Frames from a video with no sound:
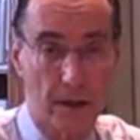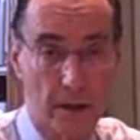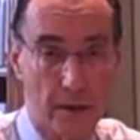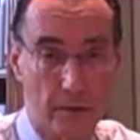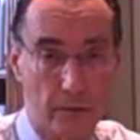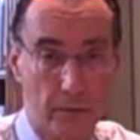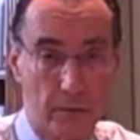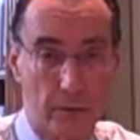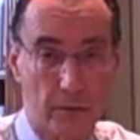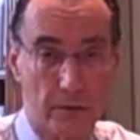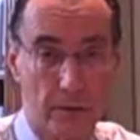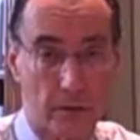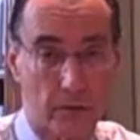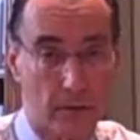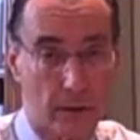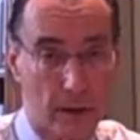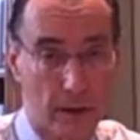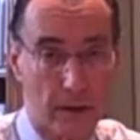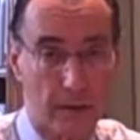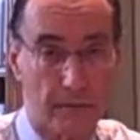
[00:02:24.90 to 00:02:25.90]
These rules are
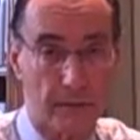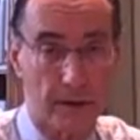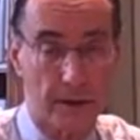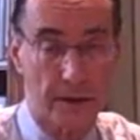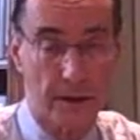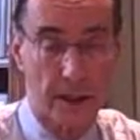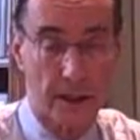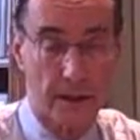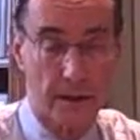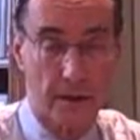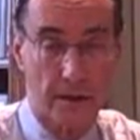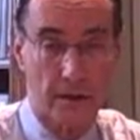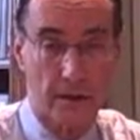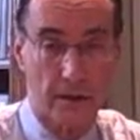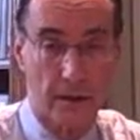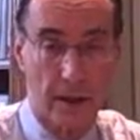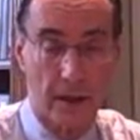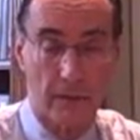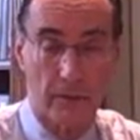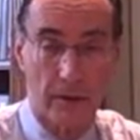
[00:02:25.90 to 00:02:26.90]
relatively
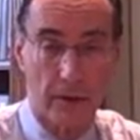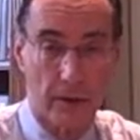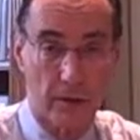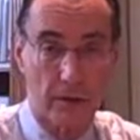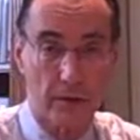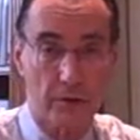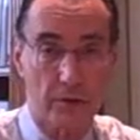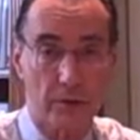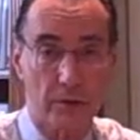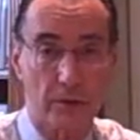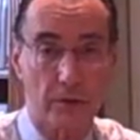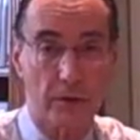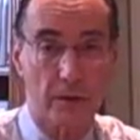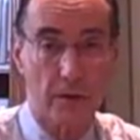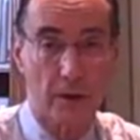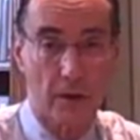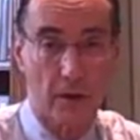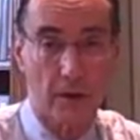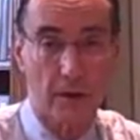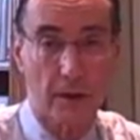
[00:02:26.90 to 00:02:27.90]
technical, and we urge you to
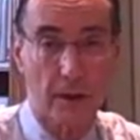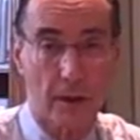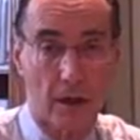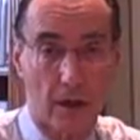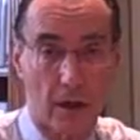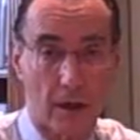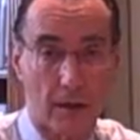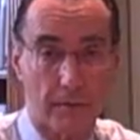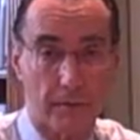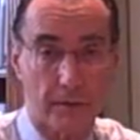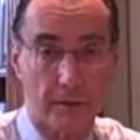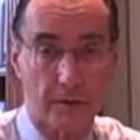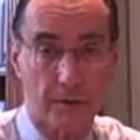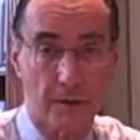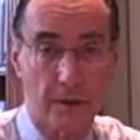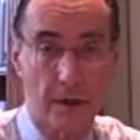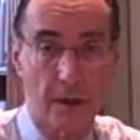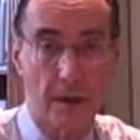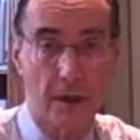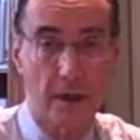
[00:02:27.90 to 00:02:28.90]
call the
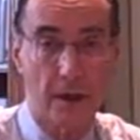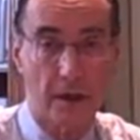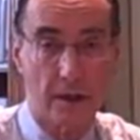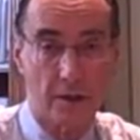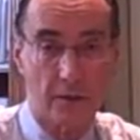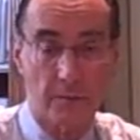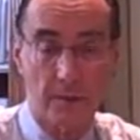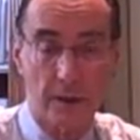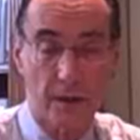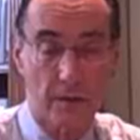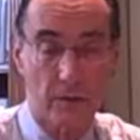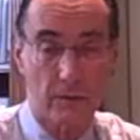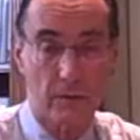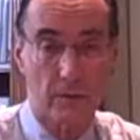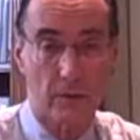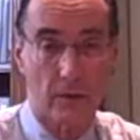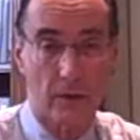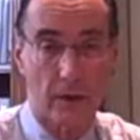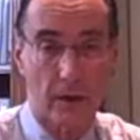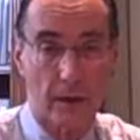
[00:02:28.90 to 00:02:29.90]
office and speak to
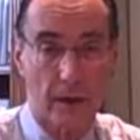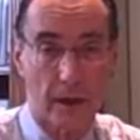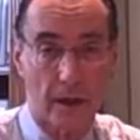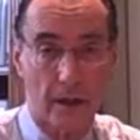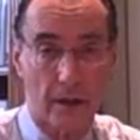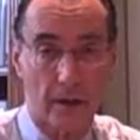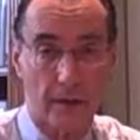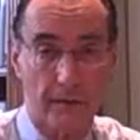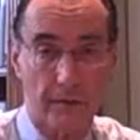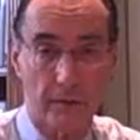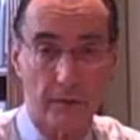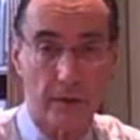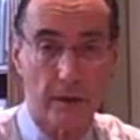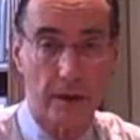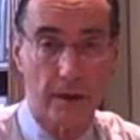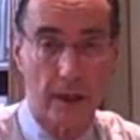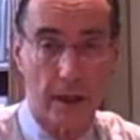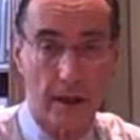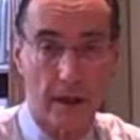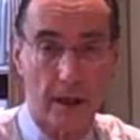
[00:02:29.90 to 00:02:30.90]
a lawyer here if you
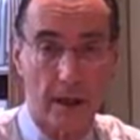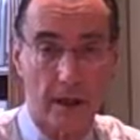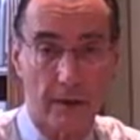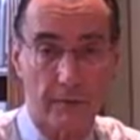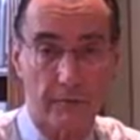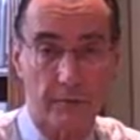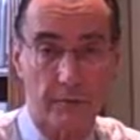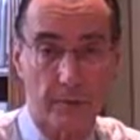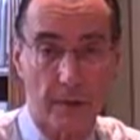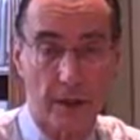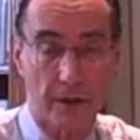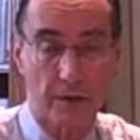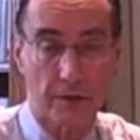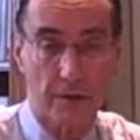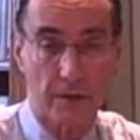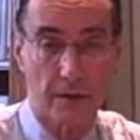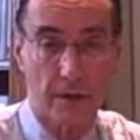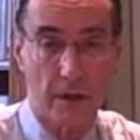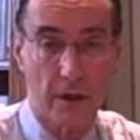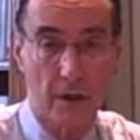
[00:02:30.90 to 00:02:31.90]
need any
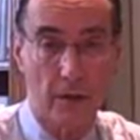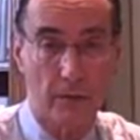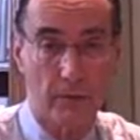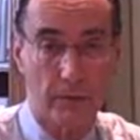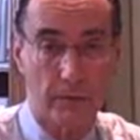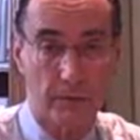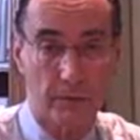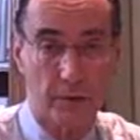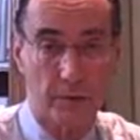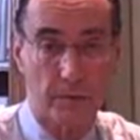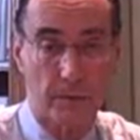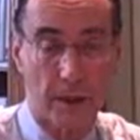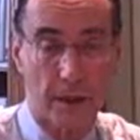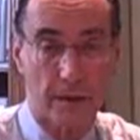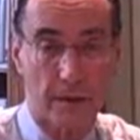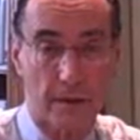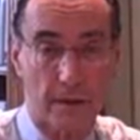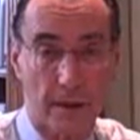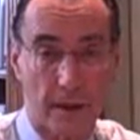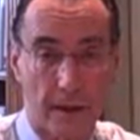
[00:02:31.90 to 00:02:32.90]
information with
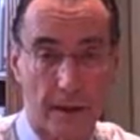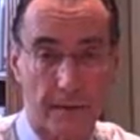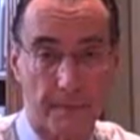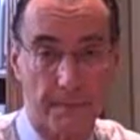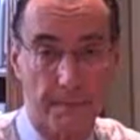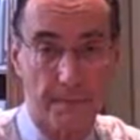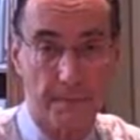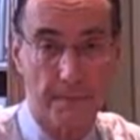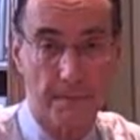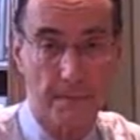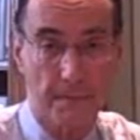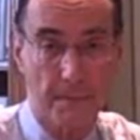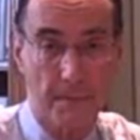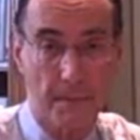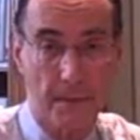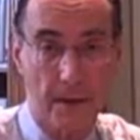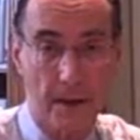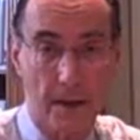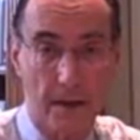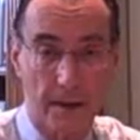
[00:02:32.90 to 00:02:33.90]
respect to that.
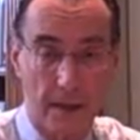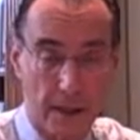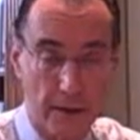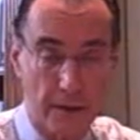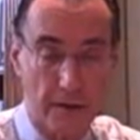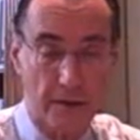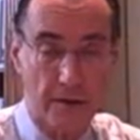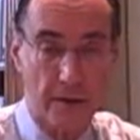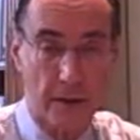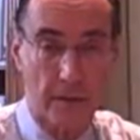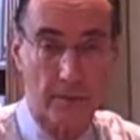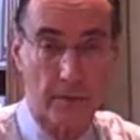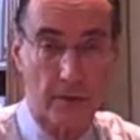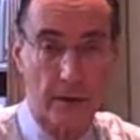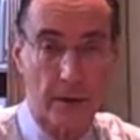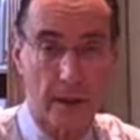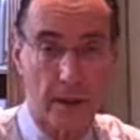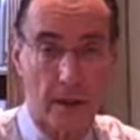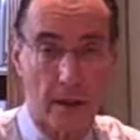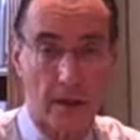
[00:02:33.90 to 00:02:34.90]
That's a
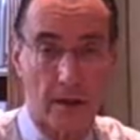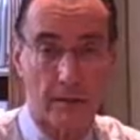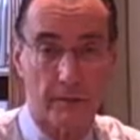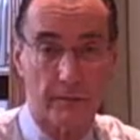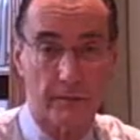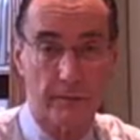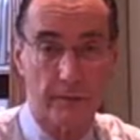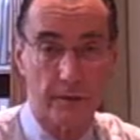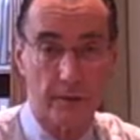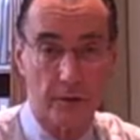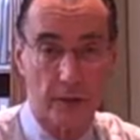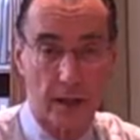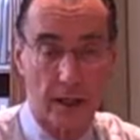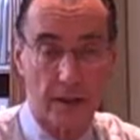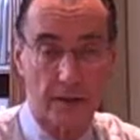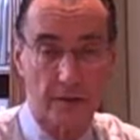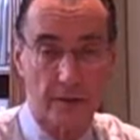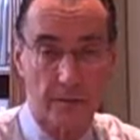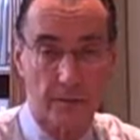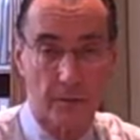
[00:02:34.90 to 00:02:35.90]
summary of
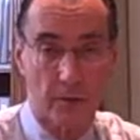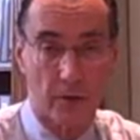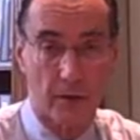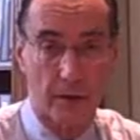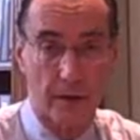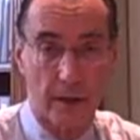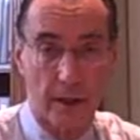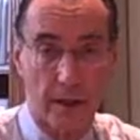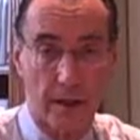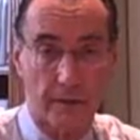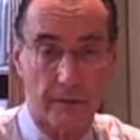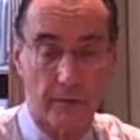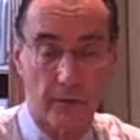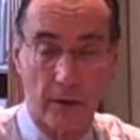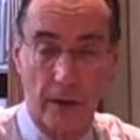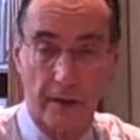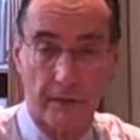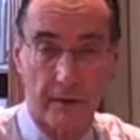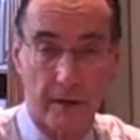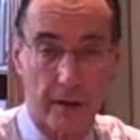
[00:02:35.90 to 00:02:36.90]
child support, and if
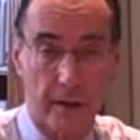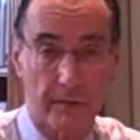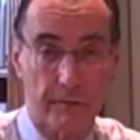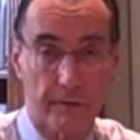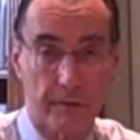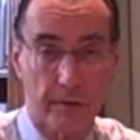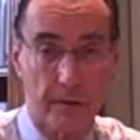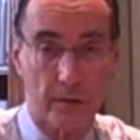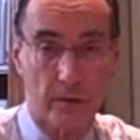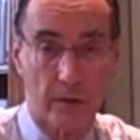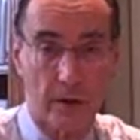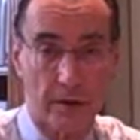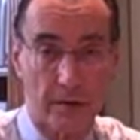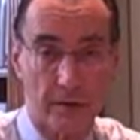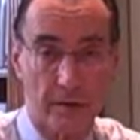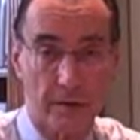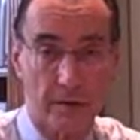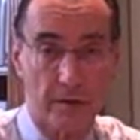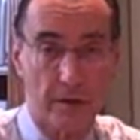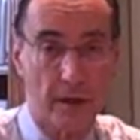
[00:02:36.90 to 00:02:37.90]
you have any further
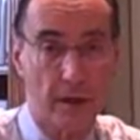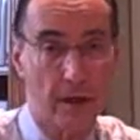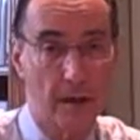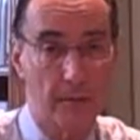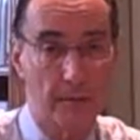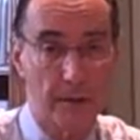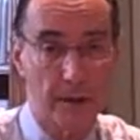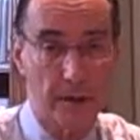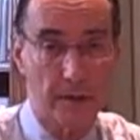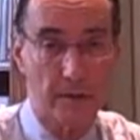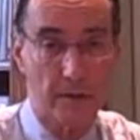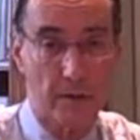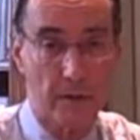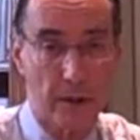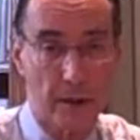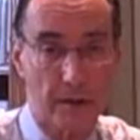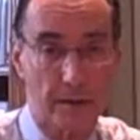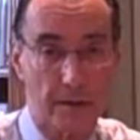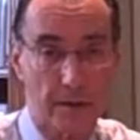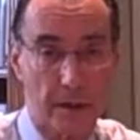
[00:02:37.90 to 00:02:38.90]
questions, please
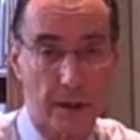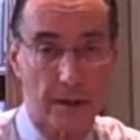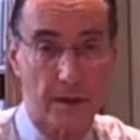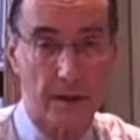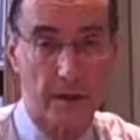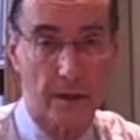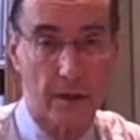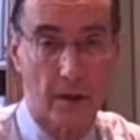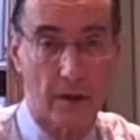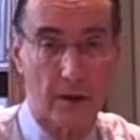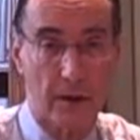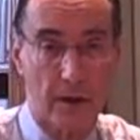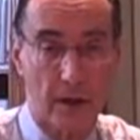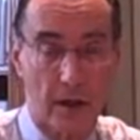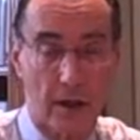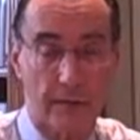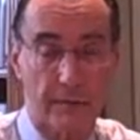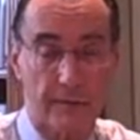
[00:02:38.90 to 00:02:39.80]
don't hesitate to call the